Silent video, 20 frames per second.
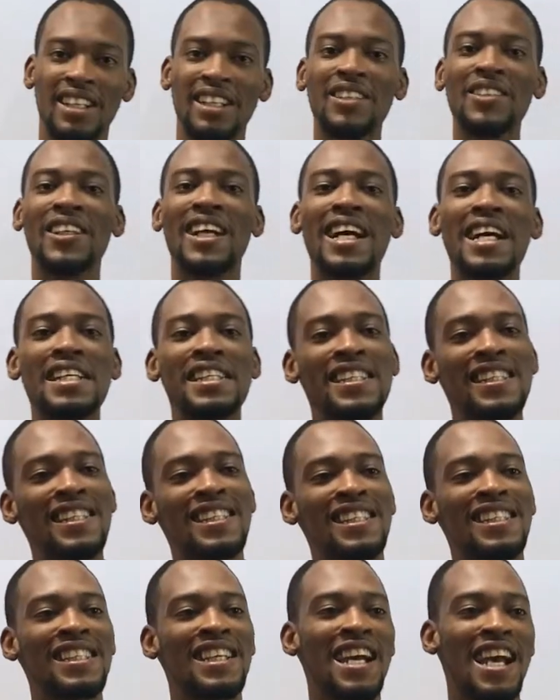Hello
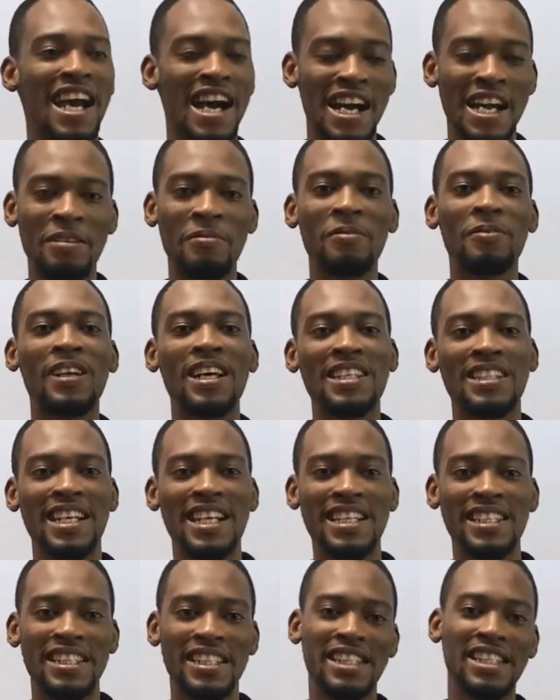guys, I am Flash
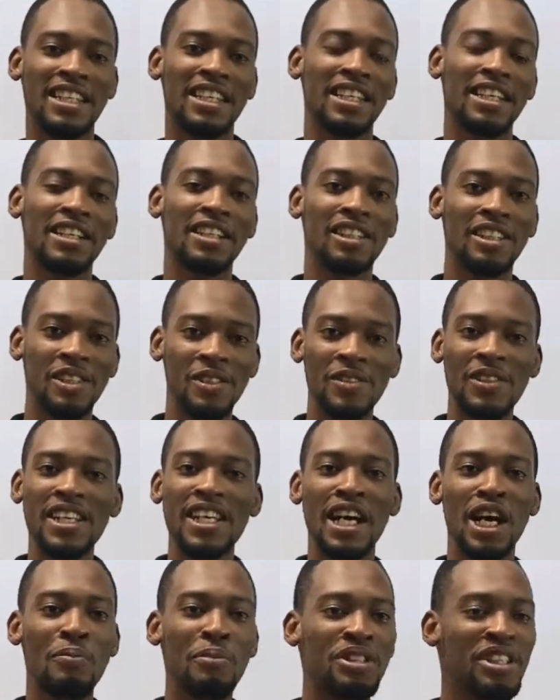Isaac.
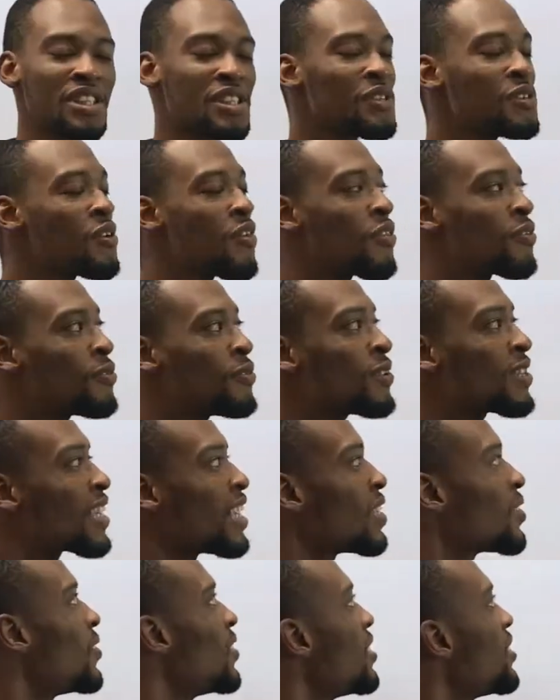Today I'll be taking you through
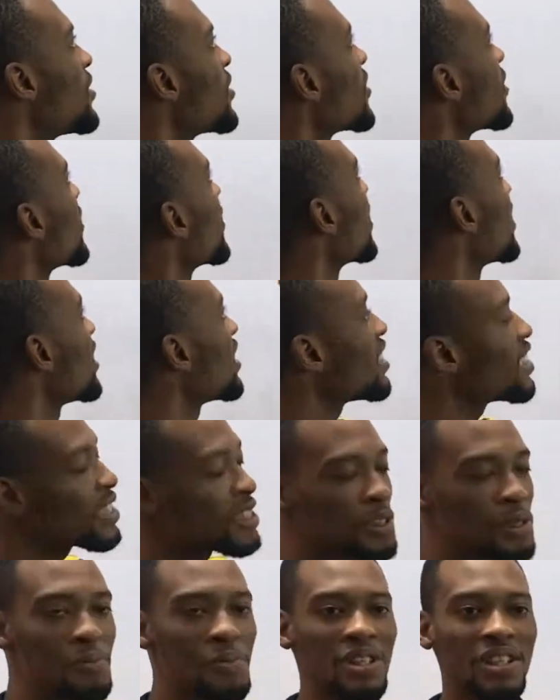calculations in
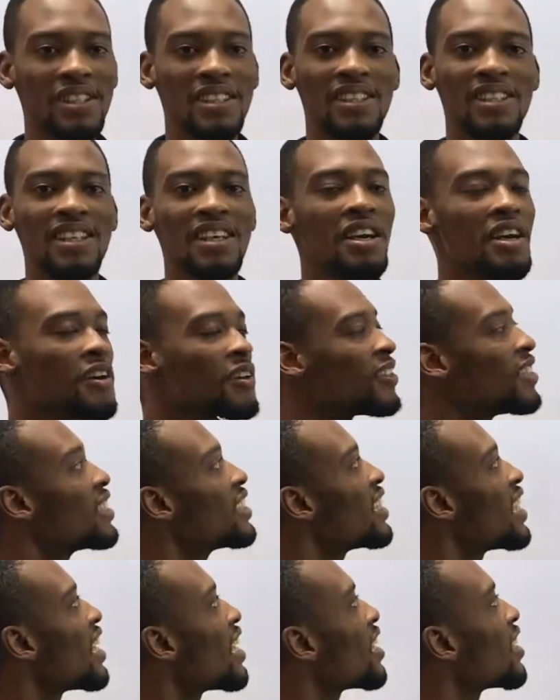economics
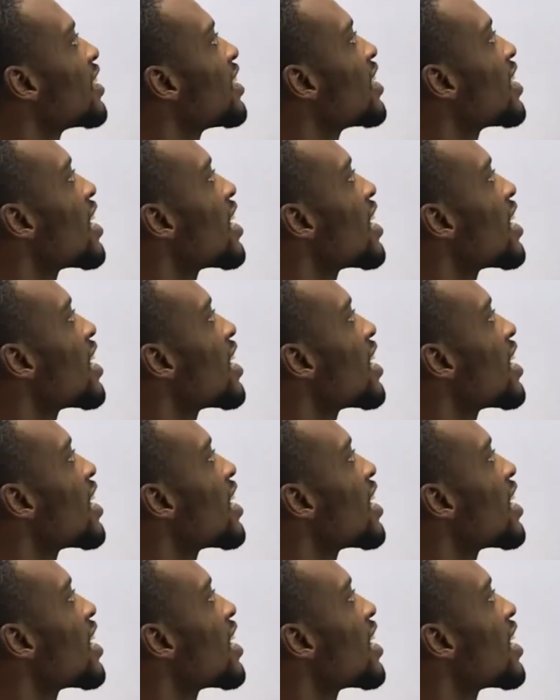under